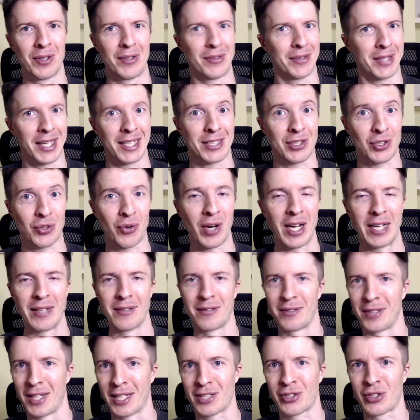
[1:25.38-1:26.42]
That's great.
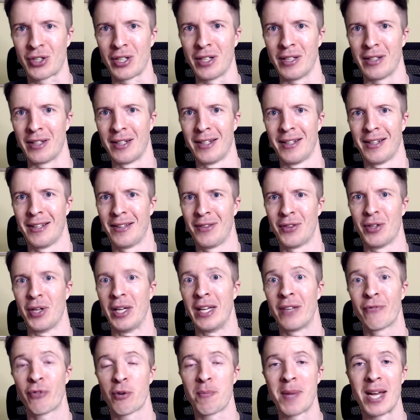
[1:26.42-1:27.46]
That's good. The
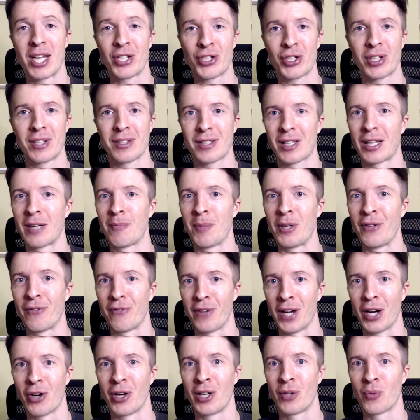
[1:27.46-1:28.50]
information is going to be
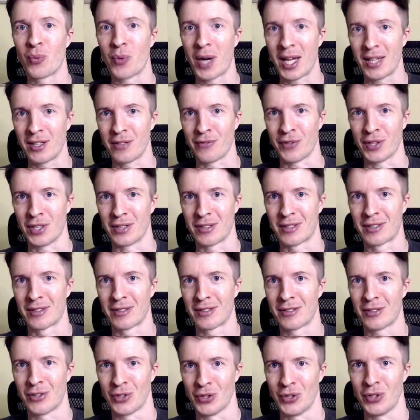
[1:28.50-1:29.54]
very relevant
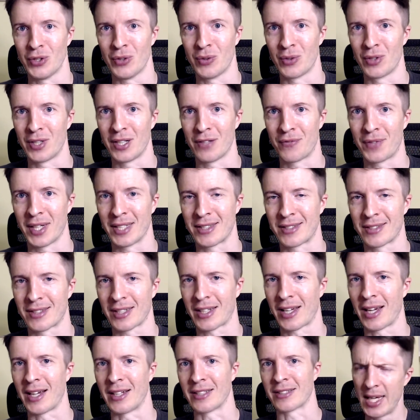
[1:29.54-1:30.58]
to you if that's the
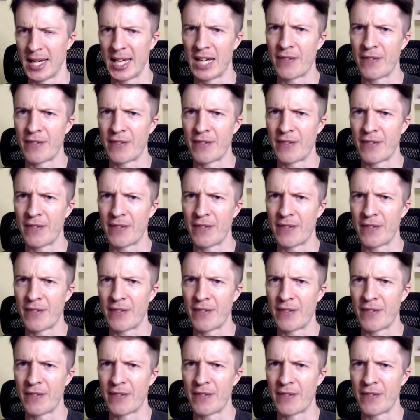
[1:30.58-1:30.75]
case.